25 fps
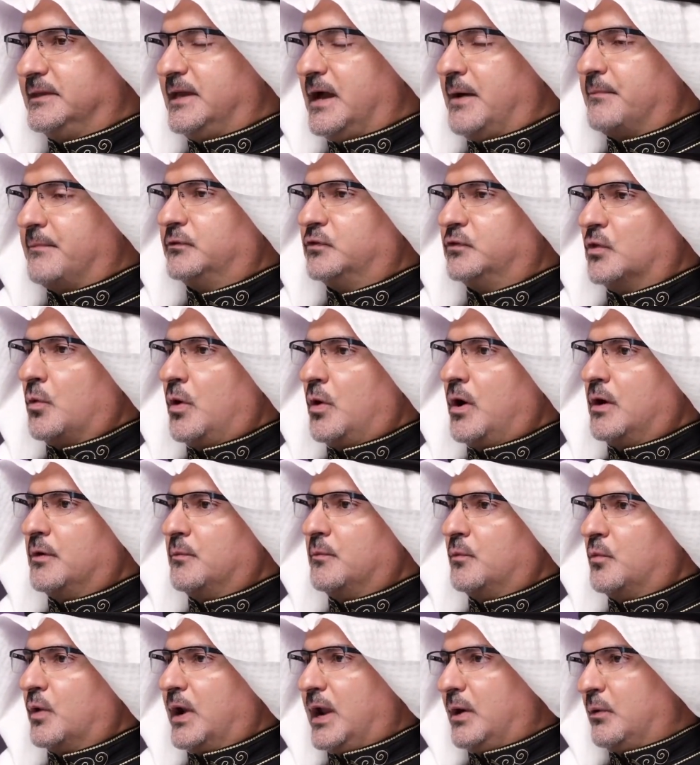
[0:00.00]
Yeah. So
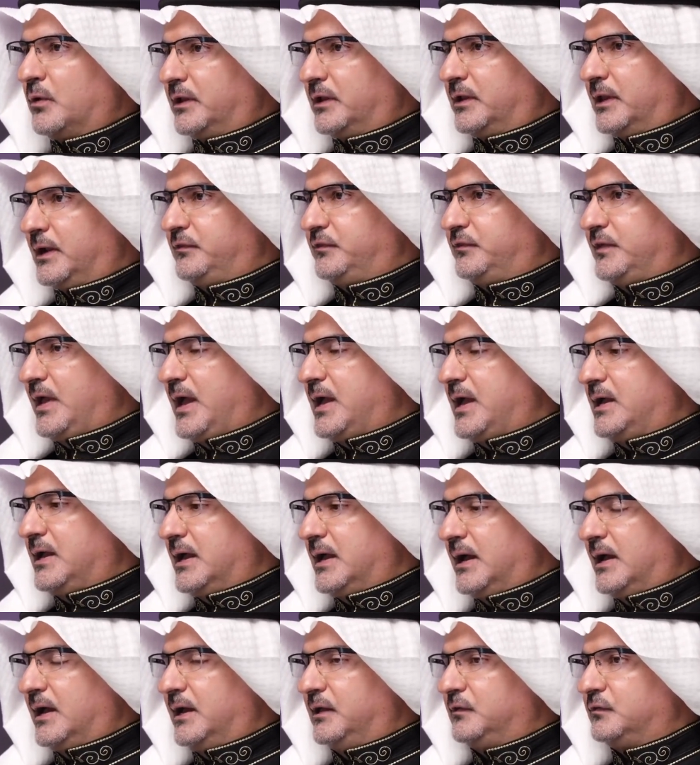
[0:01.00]
what, what, I was going to
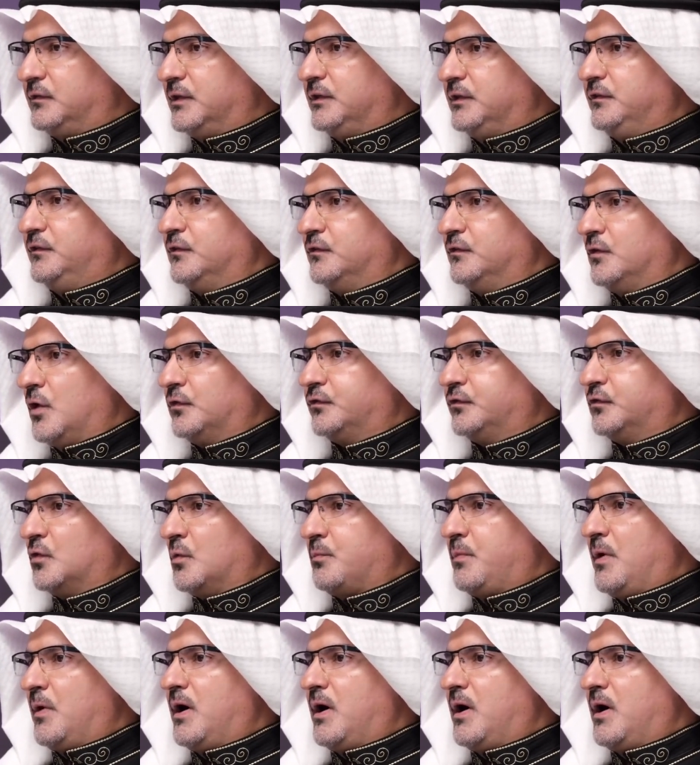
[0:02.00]
say uh, is this is also